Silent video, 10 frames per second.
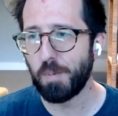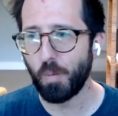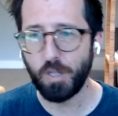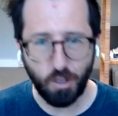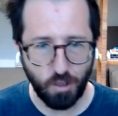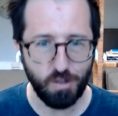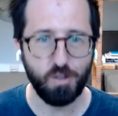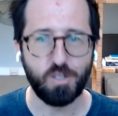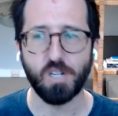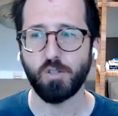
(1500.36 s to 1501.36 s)
X that
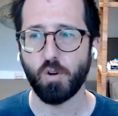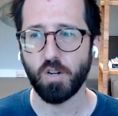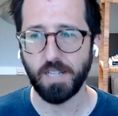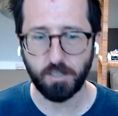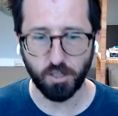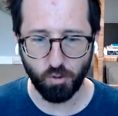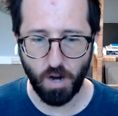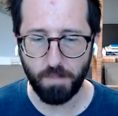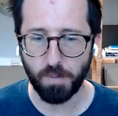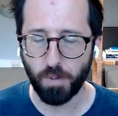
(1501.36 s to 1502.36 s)
people would use, they'll
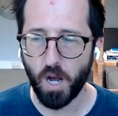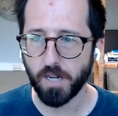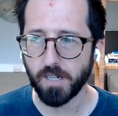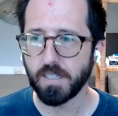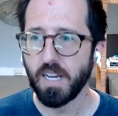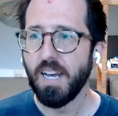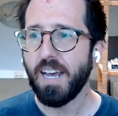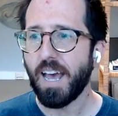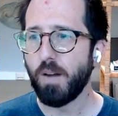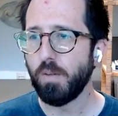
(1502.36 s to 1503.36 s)
sort of like describe the
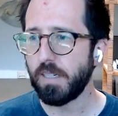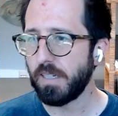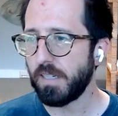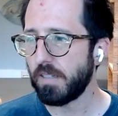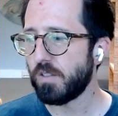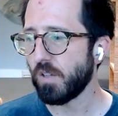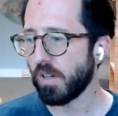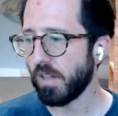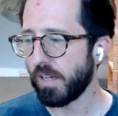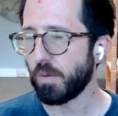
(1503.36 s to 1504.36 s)
product and
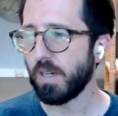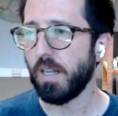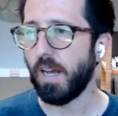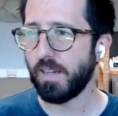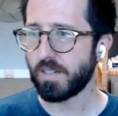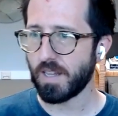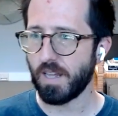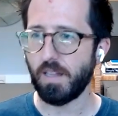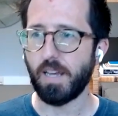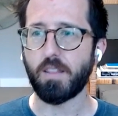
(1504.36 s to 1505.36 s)
we sort of like
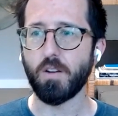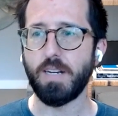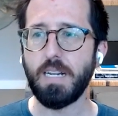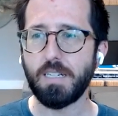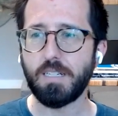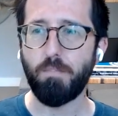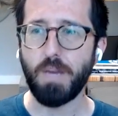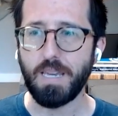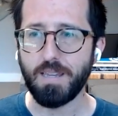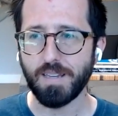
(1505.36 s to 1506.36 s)
realized that like
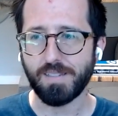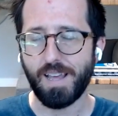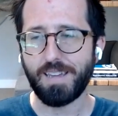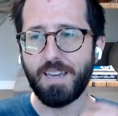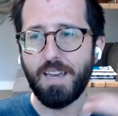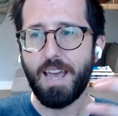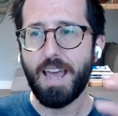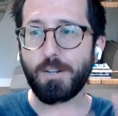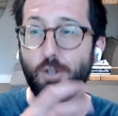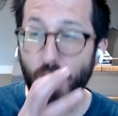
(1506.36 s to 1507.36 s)
there needed to be this
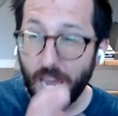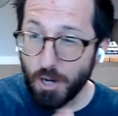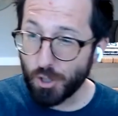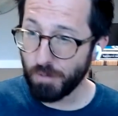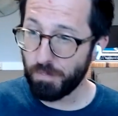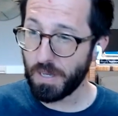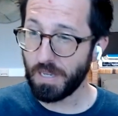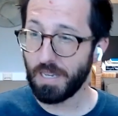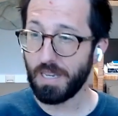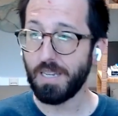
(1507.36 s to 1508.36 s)
like
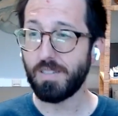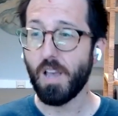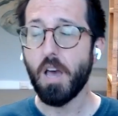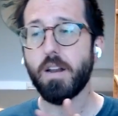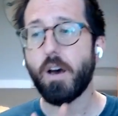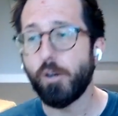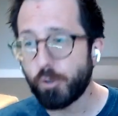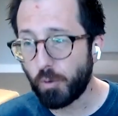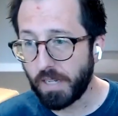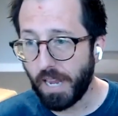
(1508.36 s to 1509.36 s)
education
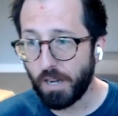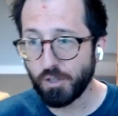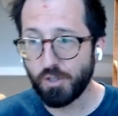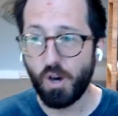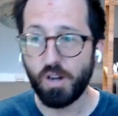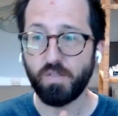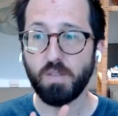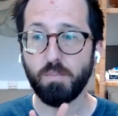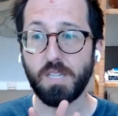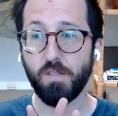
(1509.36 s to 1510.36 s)
piece not all
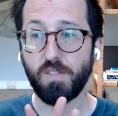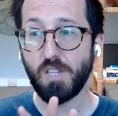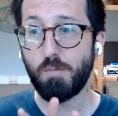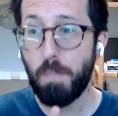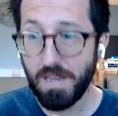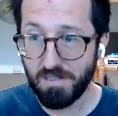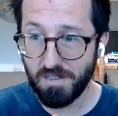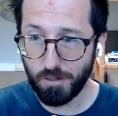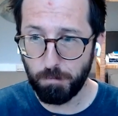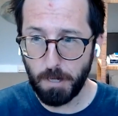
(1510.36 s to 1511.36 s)
creators thought of
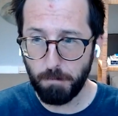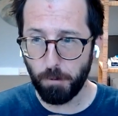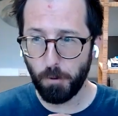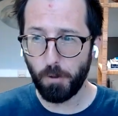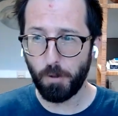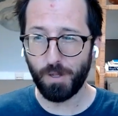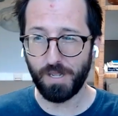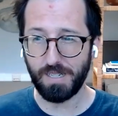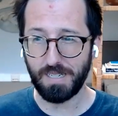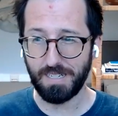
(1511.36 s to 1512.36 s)
themselves as business
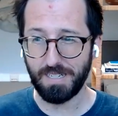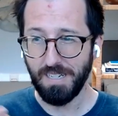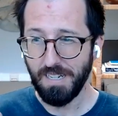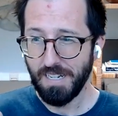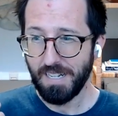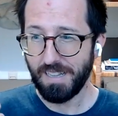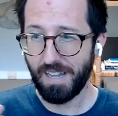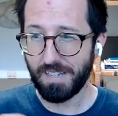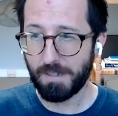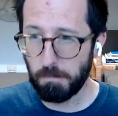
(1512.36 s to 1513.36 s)
people and
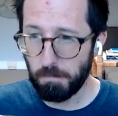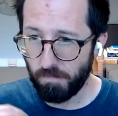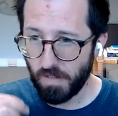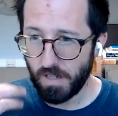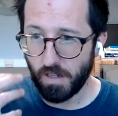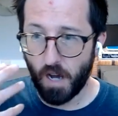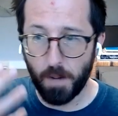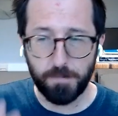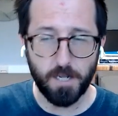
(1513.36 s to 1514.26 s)
didn't like